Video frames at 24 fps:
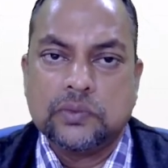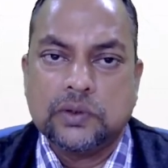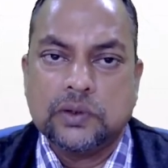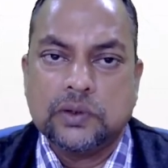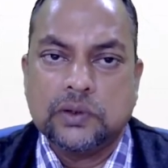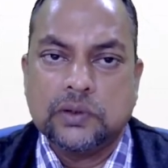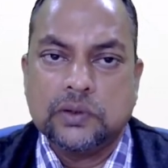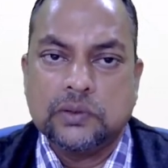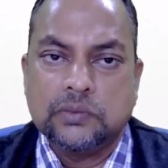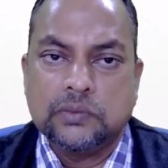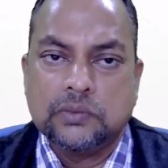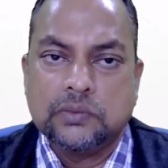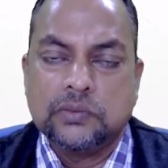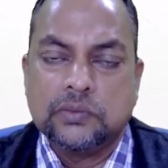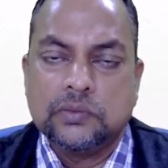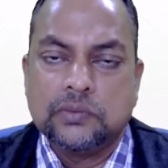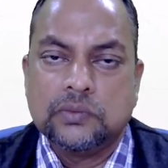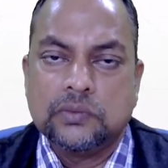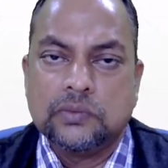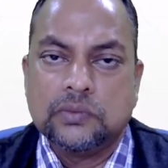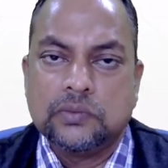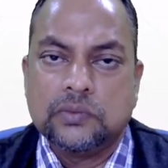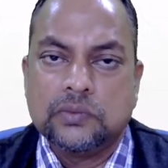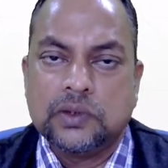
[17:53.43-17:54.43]
you know,
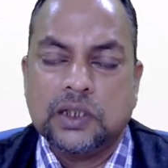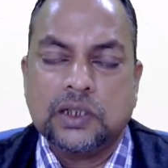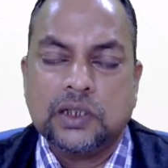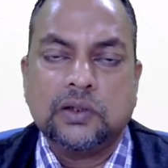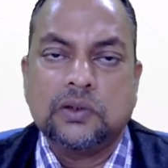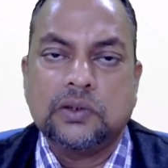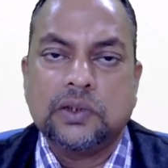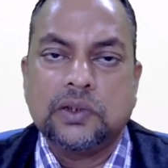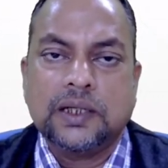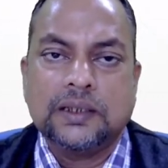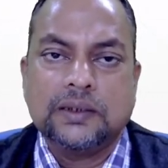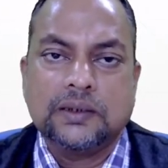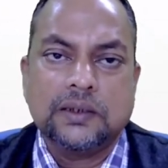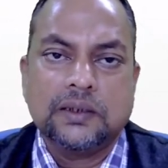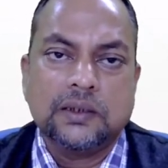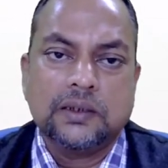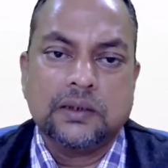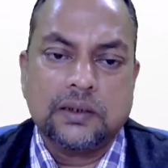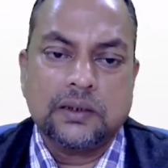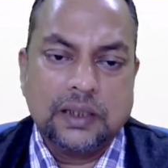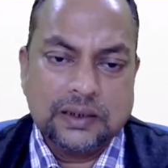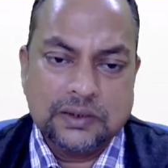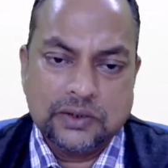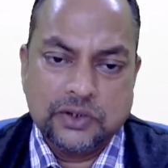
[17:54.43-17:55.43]

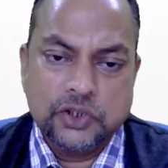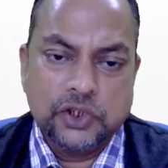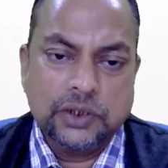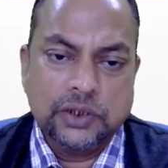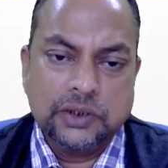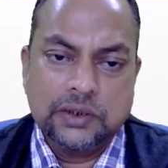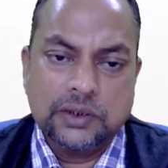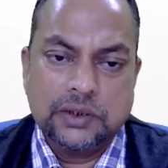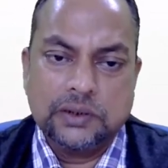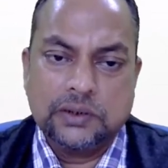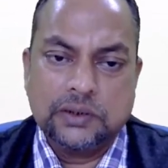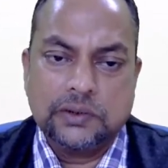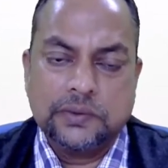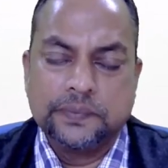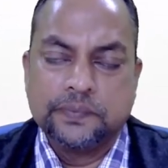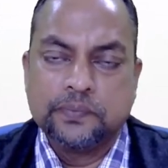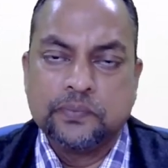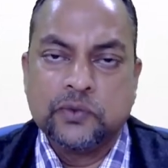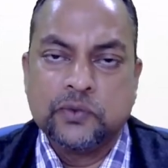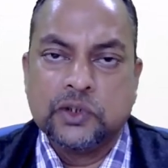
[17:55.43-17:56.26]
recognizing transgenders.